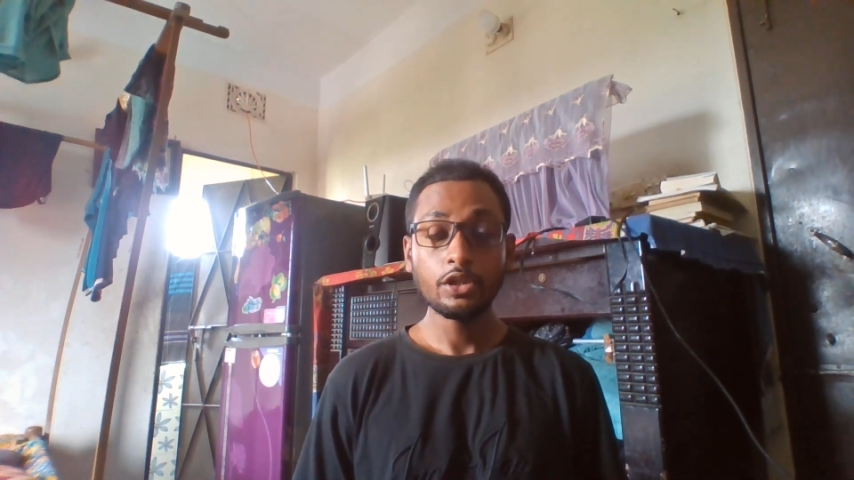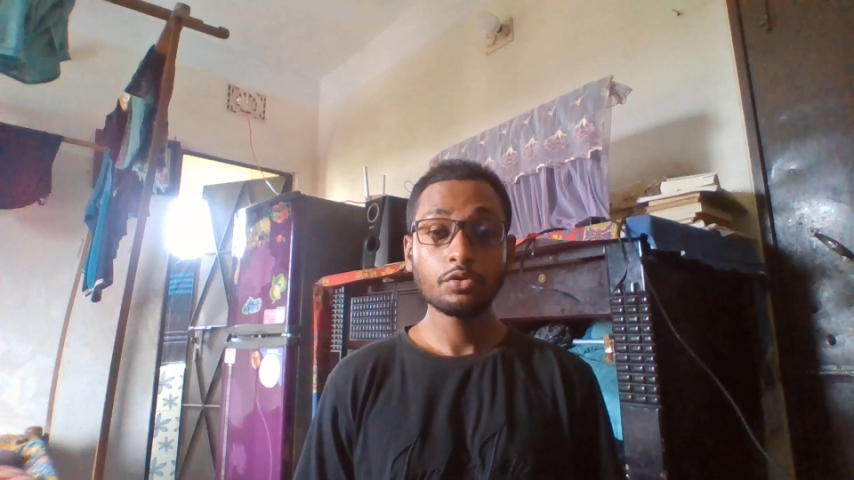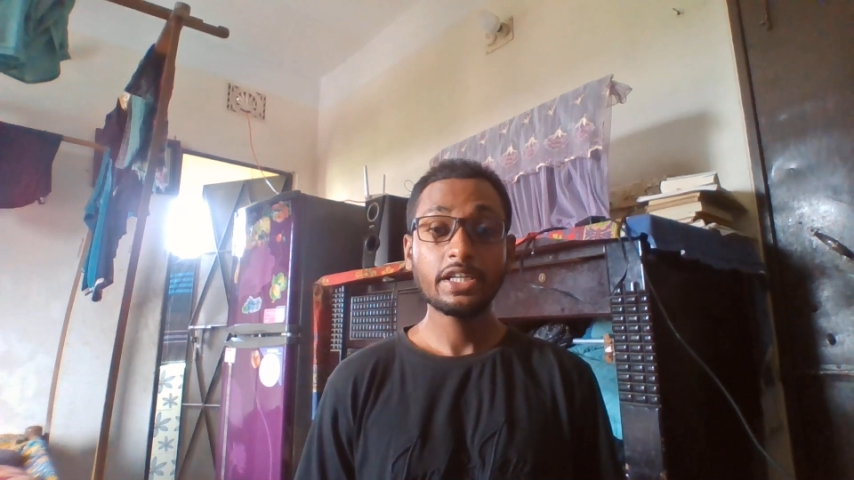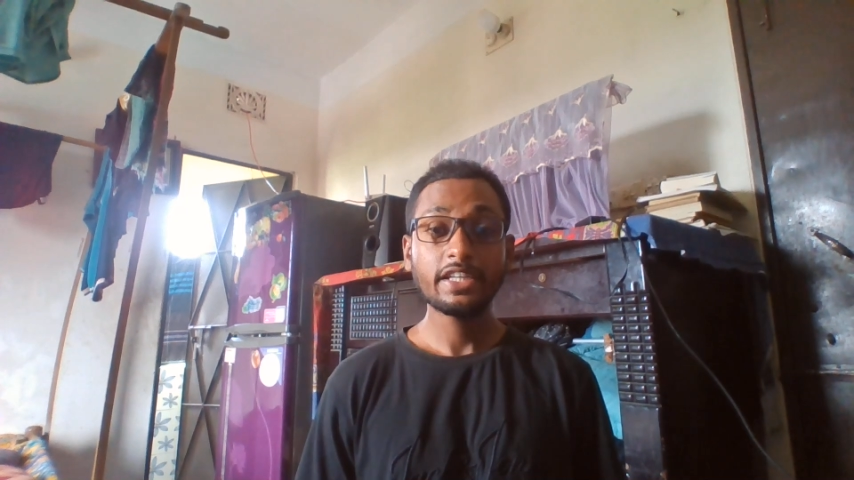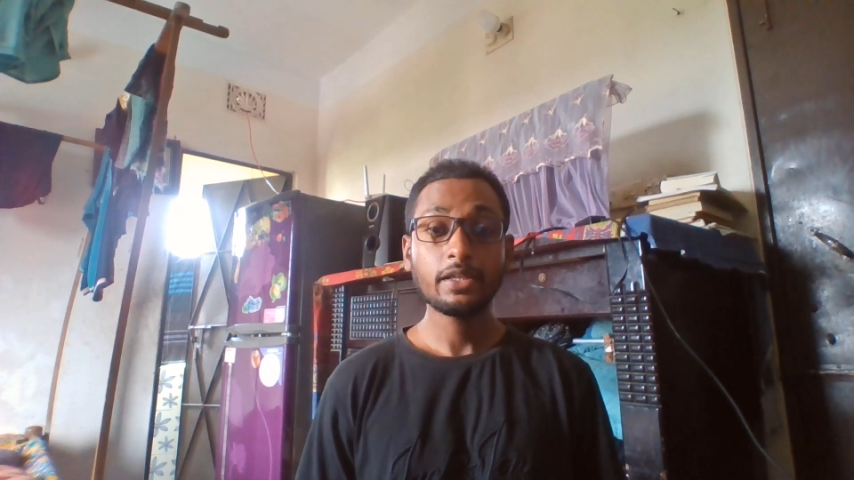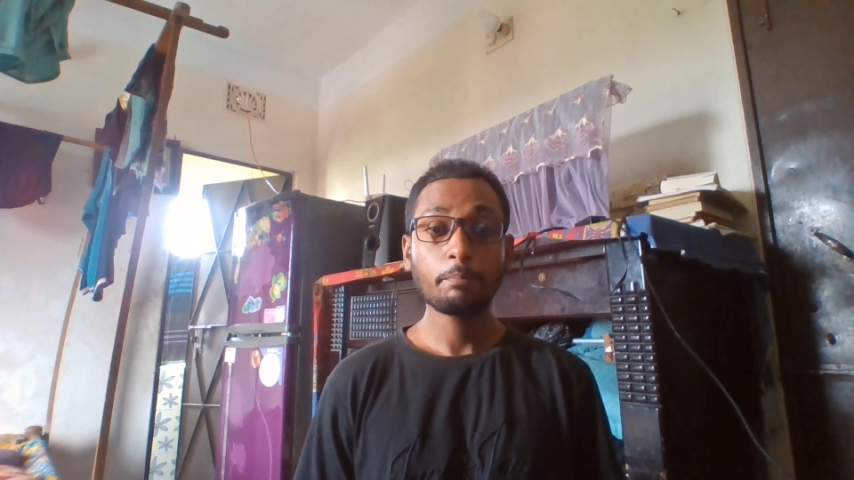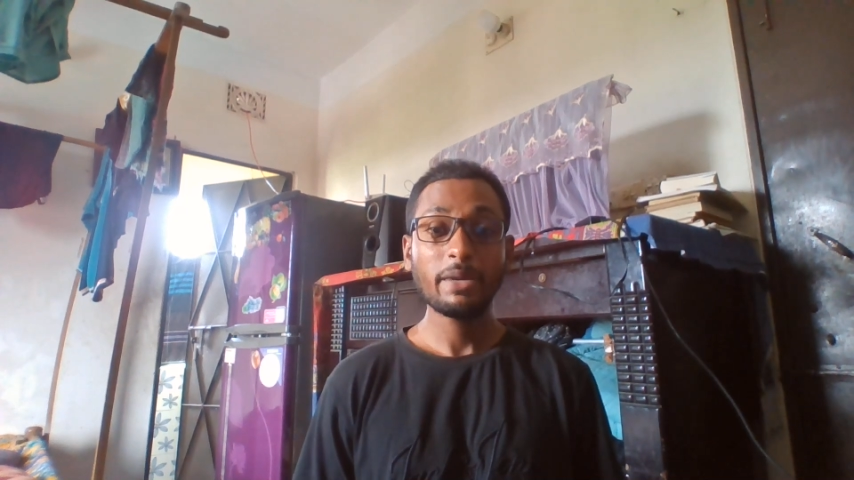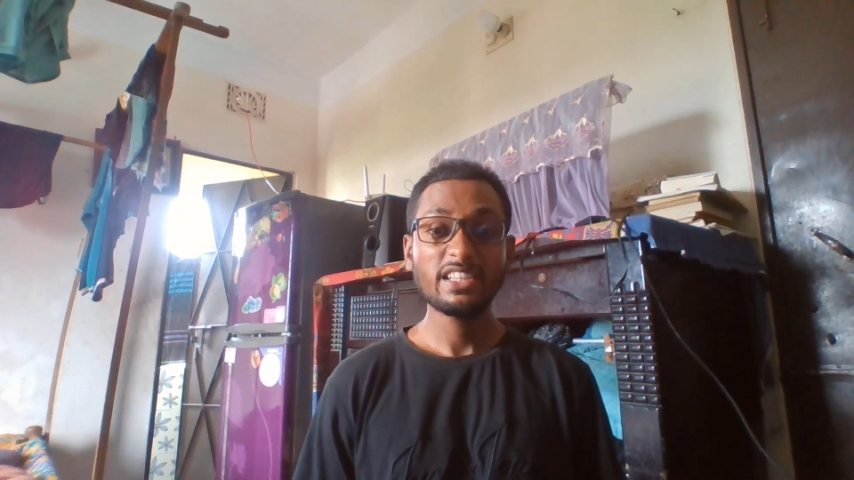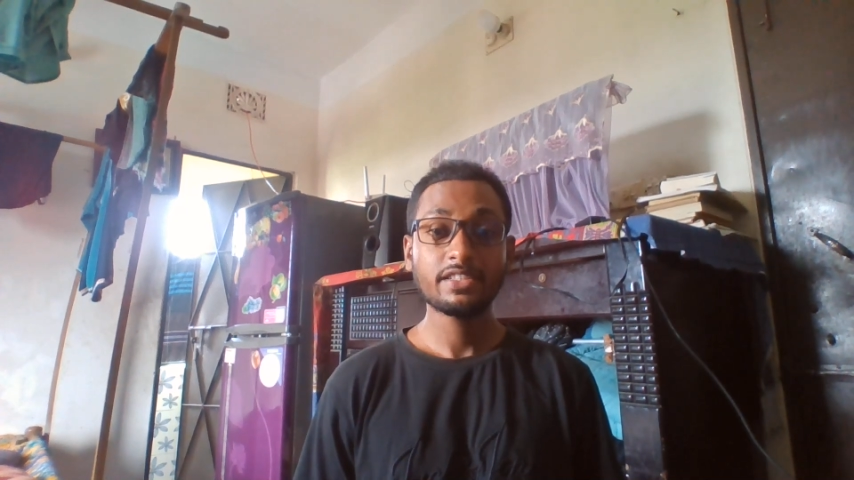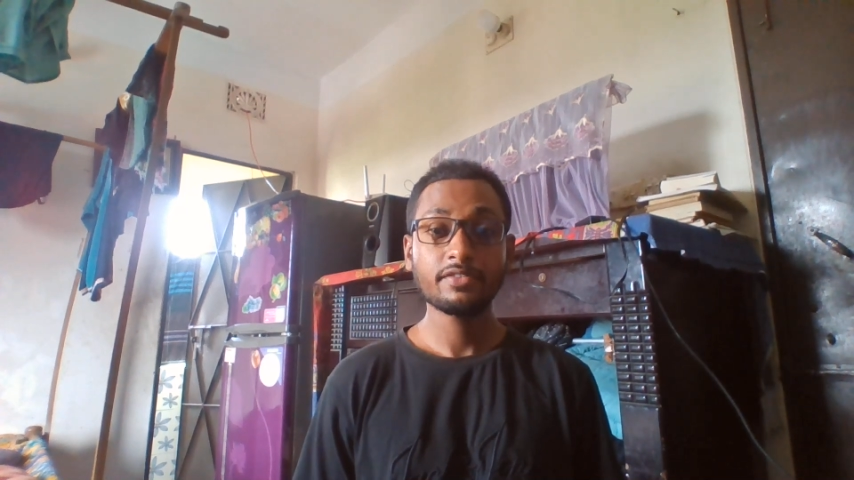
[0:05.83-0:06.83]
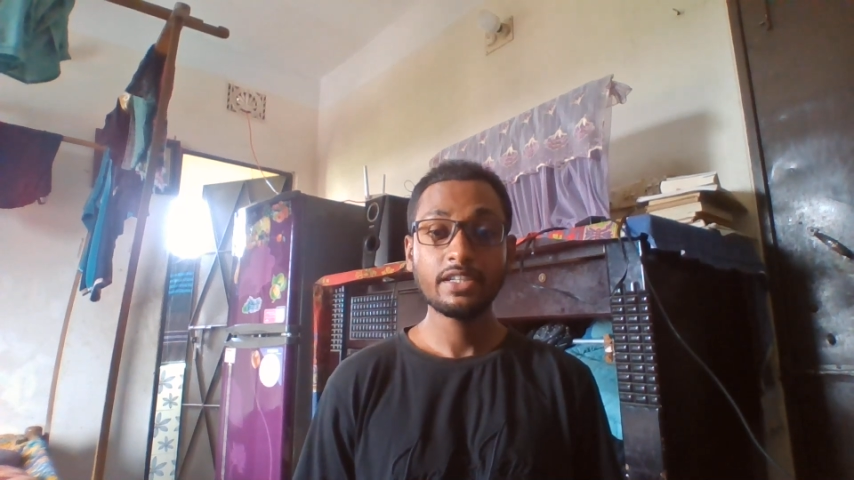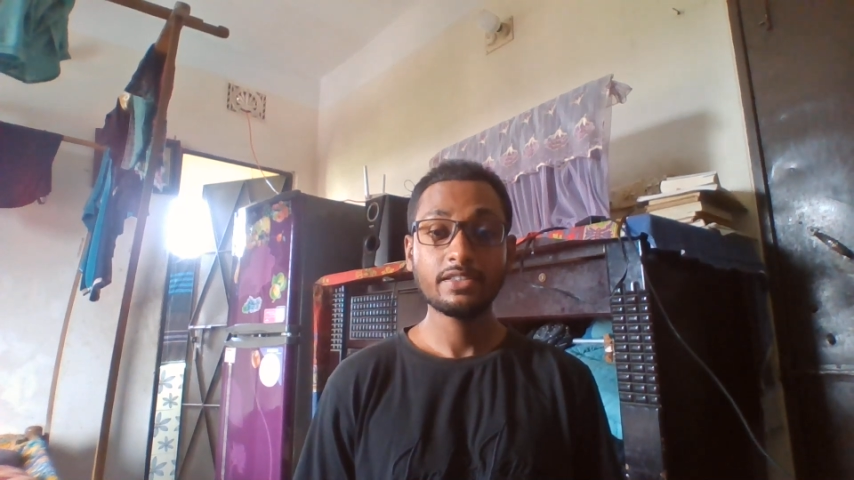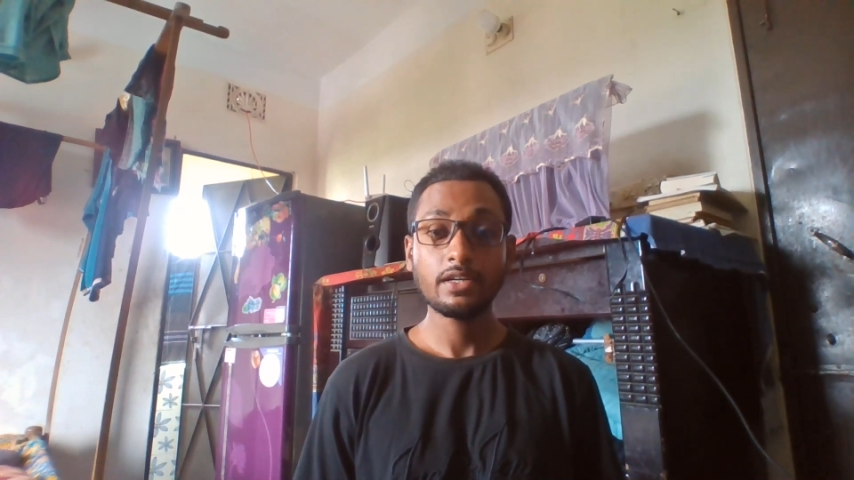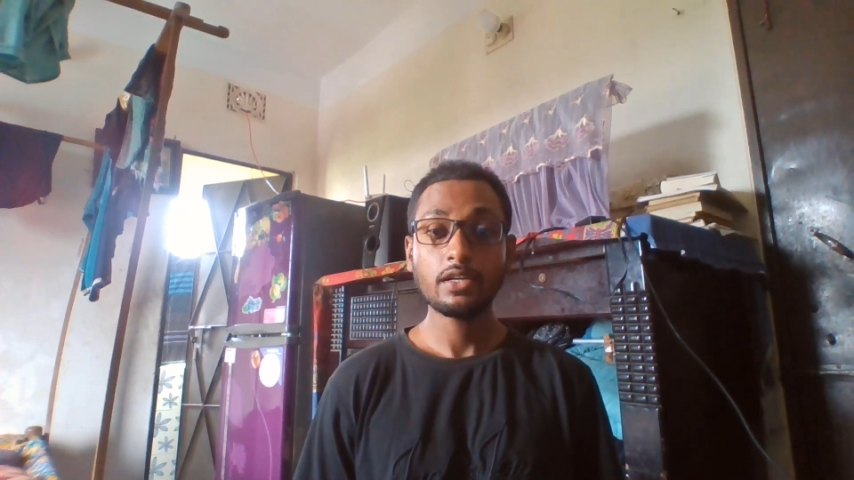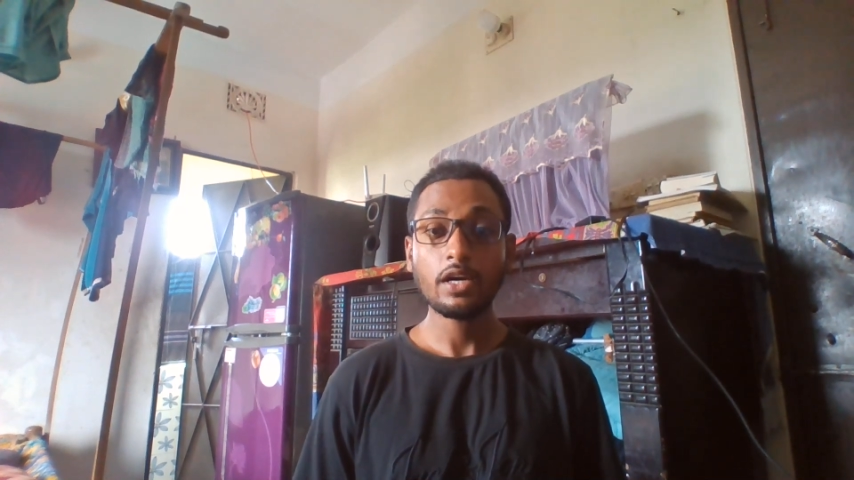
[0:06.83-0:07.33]
to get the best
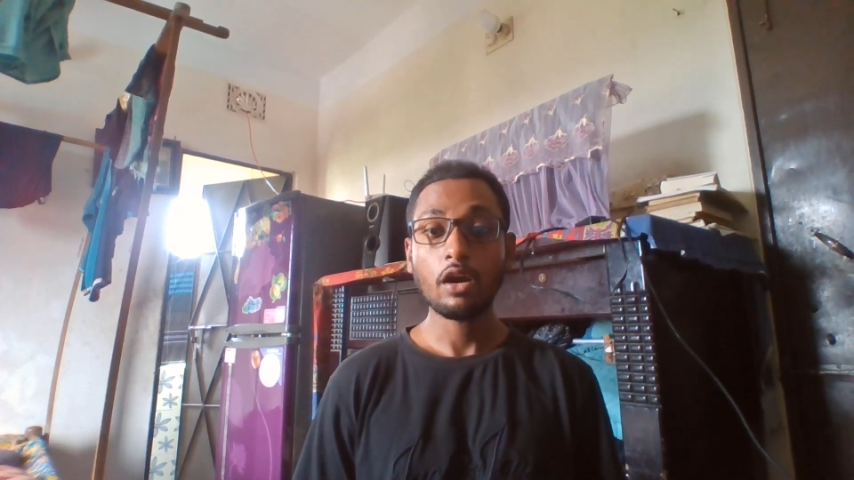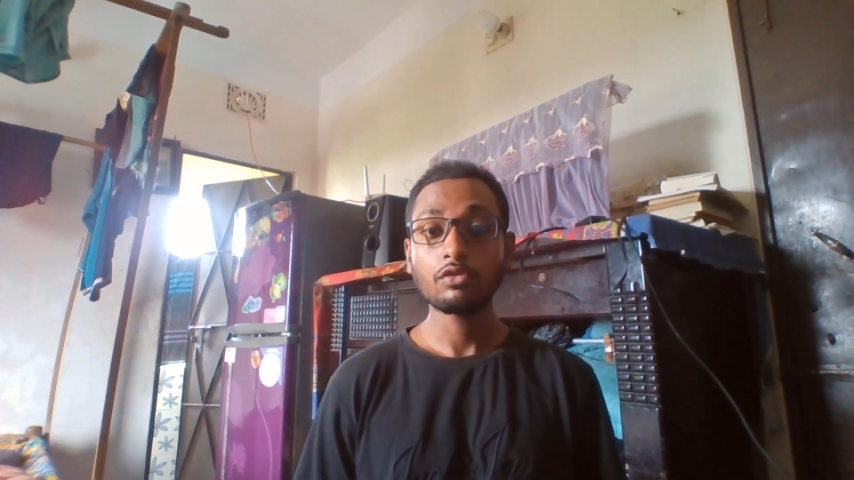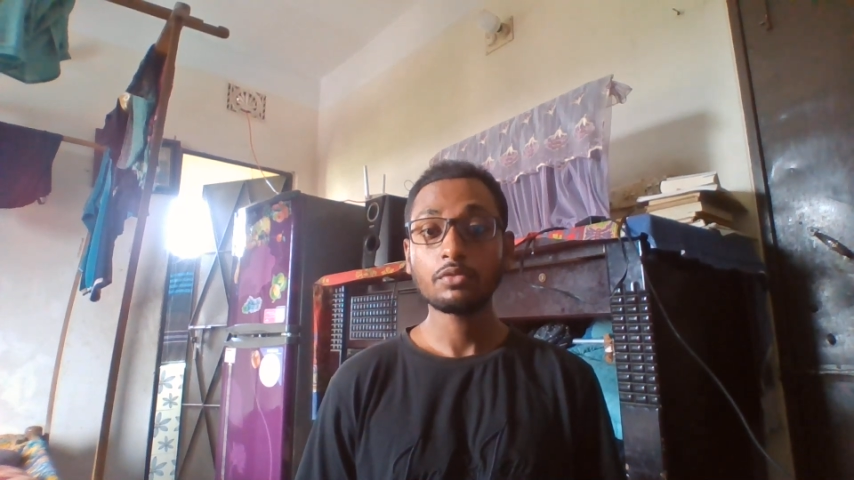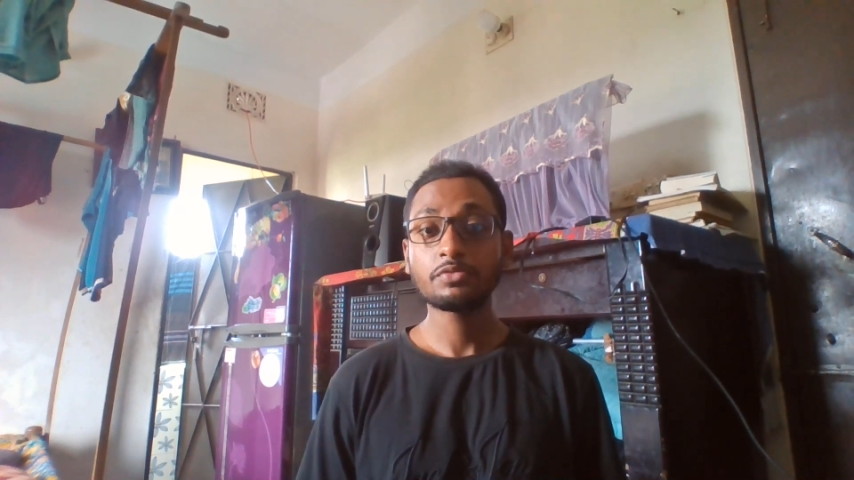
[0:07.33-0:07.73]
result out